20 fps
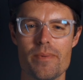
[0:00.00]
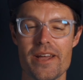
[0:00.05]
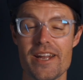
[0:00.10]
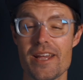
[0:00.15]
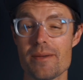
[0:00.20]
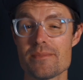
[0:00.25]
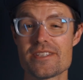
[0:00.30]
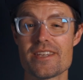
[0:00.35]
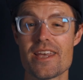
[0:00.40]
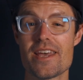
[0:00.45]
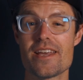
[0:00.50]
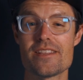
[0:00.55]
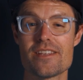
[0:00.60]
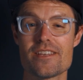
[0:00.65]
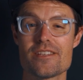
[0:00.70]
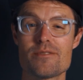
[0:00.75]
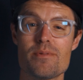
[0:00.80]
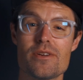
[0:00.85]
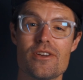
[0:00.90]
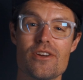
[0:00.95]
And I'm saying
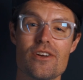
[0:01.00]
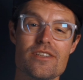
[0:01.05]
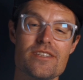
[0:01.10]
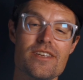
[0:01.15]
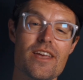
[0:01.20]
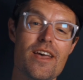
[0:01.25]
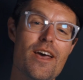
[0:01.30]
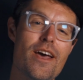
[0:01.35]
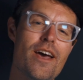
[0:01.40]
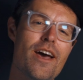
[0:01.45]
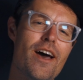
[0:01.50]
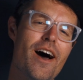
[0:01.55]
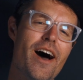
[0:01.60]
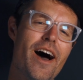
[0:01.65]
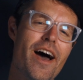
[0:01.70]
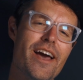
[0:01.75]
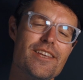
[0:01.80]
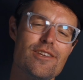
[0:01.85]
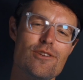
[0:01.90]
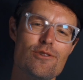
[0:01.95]
this because
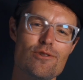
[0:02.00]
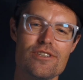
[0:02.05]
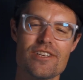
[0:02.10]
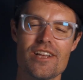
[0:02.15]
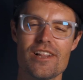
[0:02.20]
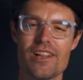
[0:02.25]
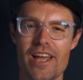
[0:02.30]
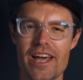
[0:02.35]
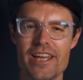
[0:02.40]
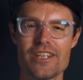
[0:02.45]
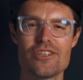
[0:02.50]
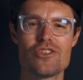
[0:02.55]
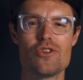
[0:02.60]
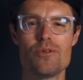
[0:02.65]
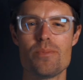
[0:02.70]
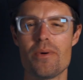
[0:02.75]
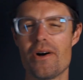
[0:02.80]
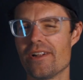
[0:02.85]
I use a light tube